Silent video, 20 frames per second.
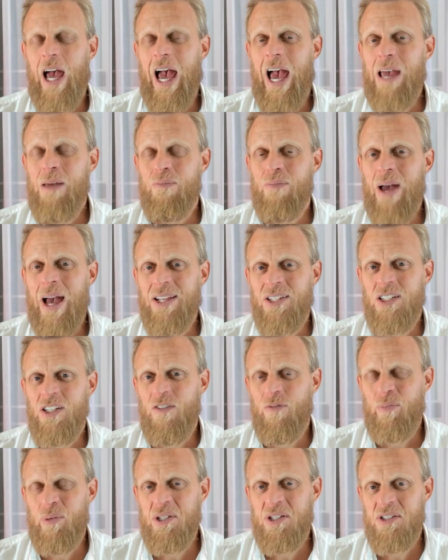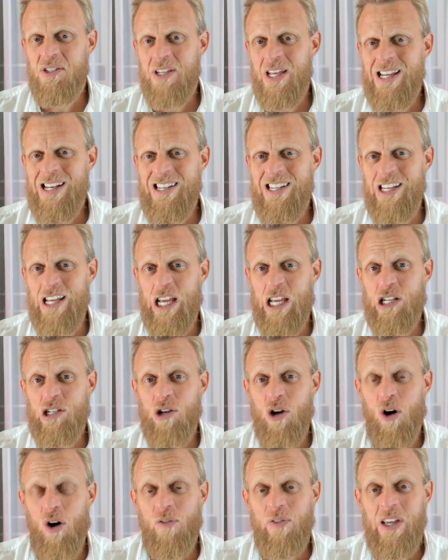a massive
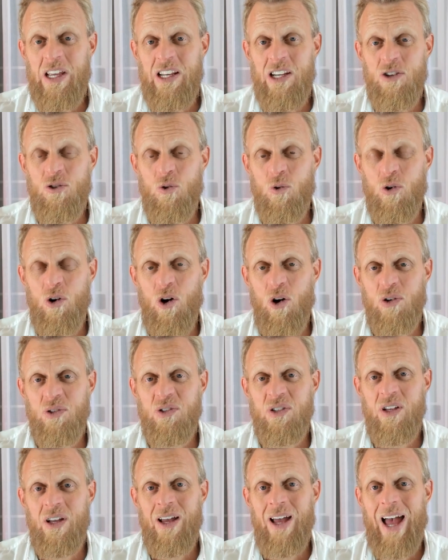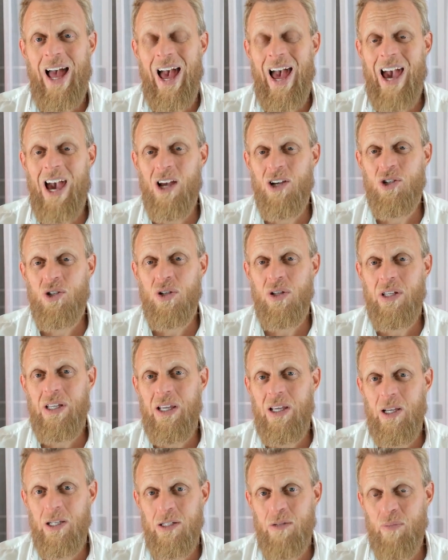percentage of the initial cost
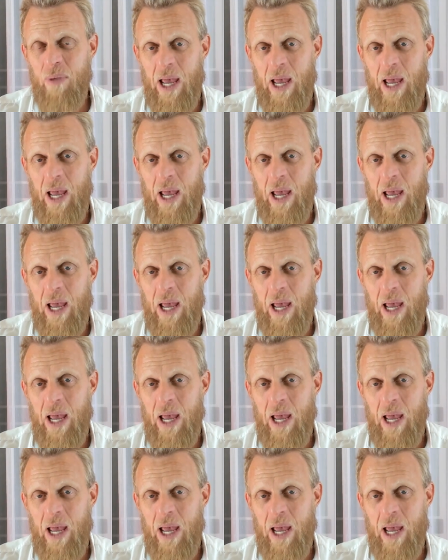actually isn't